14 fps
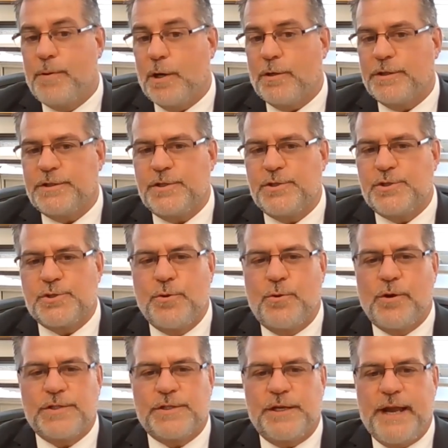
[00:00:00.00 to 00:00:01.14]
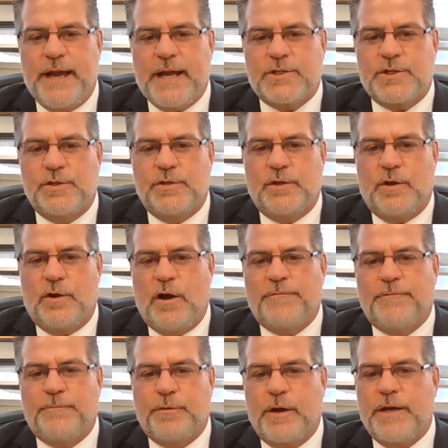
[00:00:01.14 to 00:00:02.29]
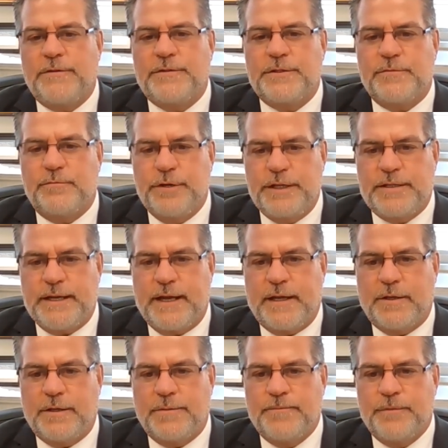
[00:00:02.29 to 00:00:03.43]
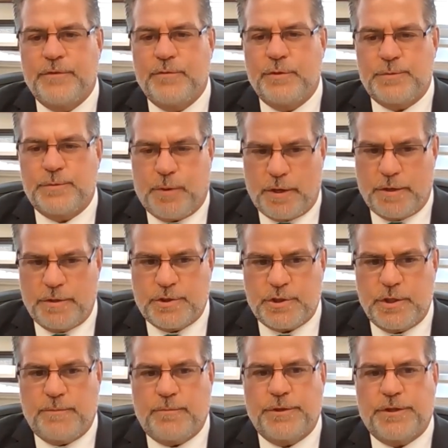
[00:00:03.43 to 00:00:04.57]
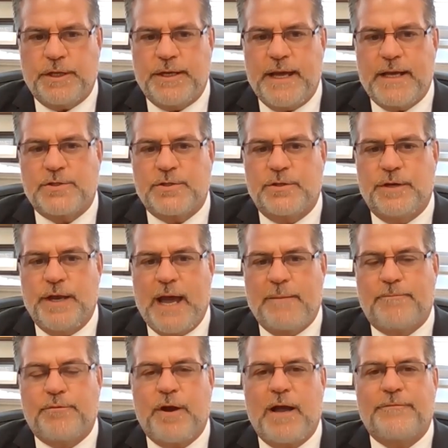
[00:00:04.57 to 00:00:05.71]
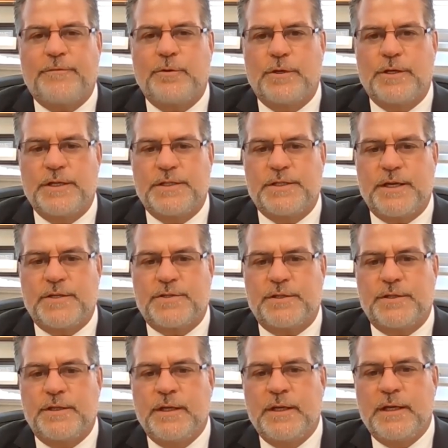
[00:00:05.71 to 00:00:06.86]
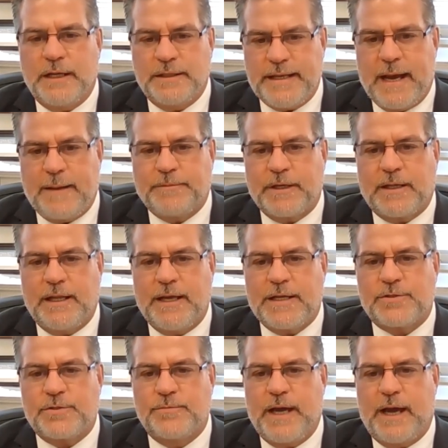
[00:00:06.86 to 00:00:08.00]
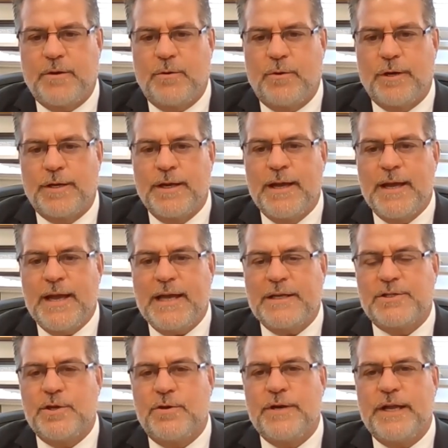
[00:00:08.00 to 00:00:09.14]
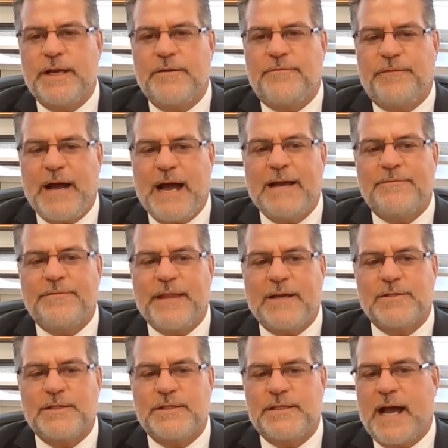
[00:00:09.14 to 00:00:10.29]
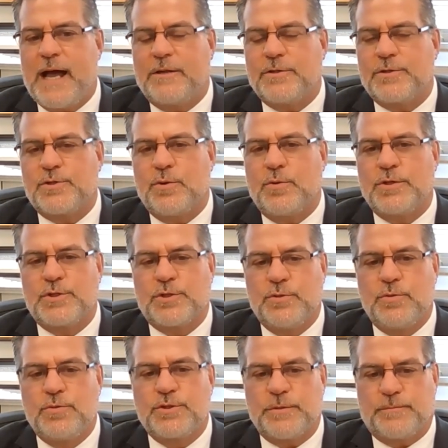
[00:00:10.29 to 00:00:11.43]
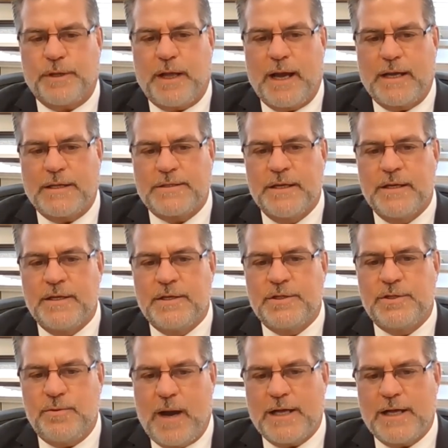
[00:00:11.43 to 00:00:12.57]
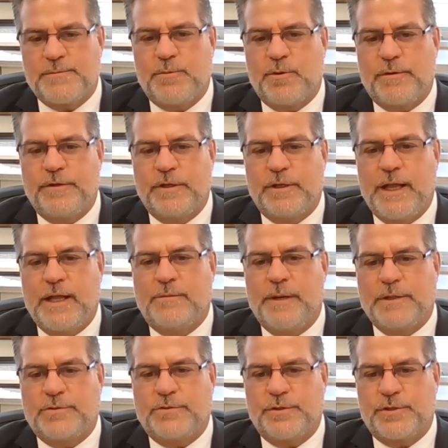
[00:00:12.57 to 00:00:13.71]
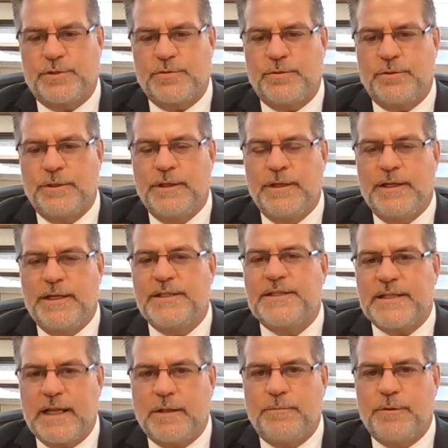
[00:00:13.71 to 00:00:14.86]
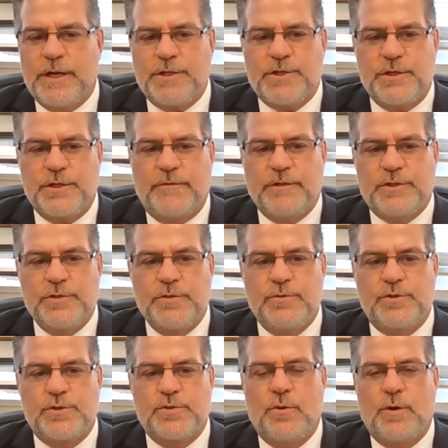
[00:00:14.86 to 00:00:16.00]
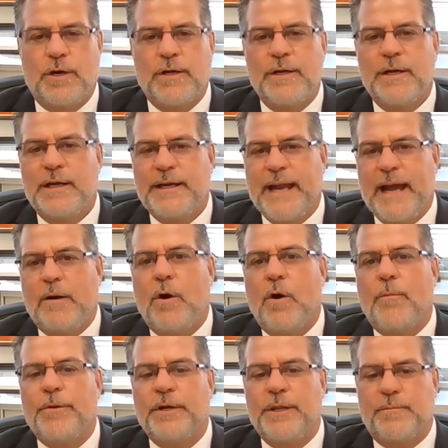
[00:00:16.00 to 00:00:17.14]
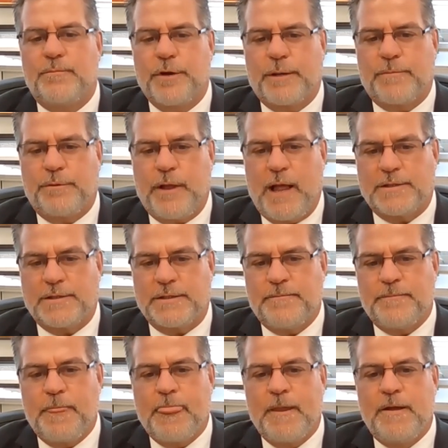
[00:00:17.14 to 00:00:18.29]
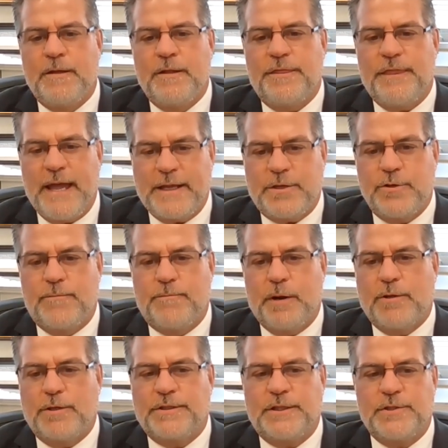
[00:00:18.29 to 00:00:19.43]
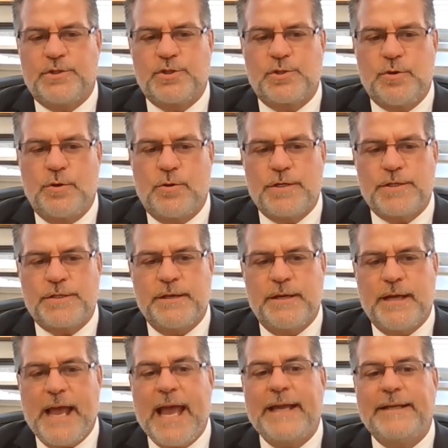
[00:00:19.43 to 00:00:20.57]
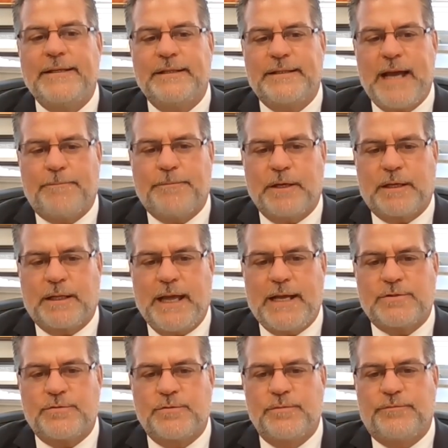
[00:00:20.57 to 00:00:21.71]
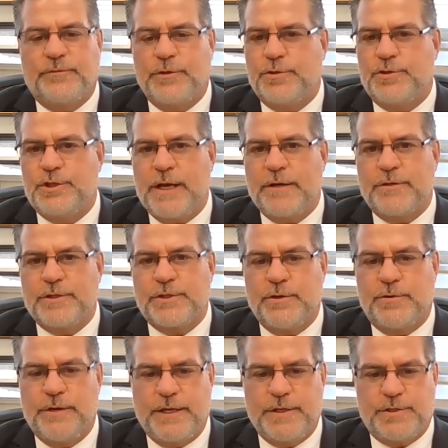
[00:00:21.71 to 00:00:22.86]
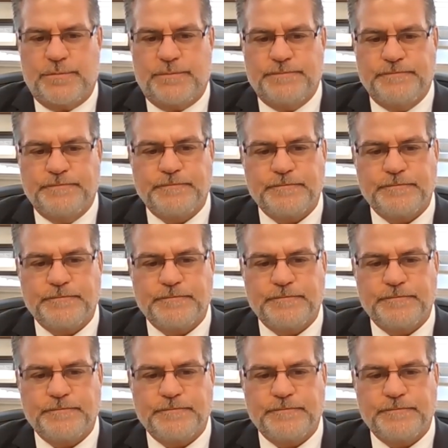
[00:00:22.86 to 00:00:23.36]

Burlington Stores, the national off-price retailer, through its partnership with the national nonprofit organization adoptaclassroom.org, has donated $5,000 towards school supplies to Osborneville Elementary School in celebration of its new store now open in the Brick Plaza. Thank you to Burlington Stores and Adopt a Classroom for your generous donation.